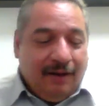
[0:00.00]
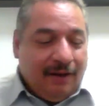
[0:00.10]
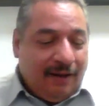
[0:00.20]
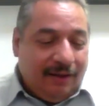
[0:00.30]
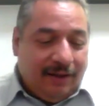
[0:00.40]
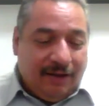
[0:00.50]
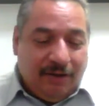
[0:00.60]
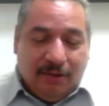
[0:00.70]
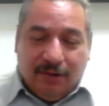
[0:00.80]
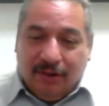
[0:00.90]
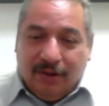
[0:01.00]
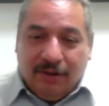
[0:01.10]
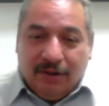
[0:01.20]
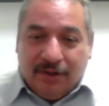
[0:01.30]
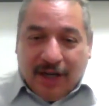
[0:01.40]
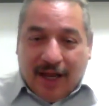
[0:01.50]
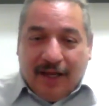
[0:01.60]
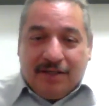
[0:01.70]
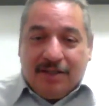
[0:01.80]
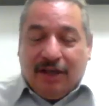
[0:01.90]
and then your
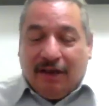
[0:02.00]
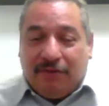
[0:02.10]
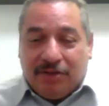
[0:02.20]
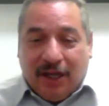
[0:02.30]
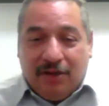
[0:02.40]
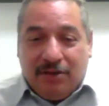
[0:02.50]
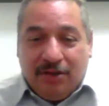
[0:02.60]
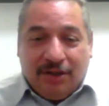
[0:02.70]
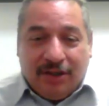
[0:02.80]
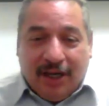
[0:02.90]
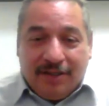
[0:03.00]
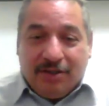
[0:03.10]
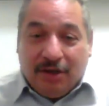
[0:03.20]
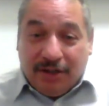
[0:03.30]
test. You have to schedule your test, your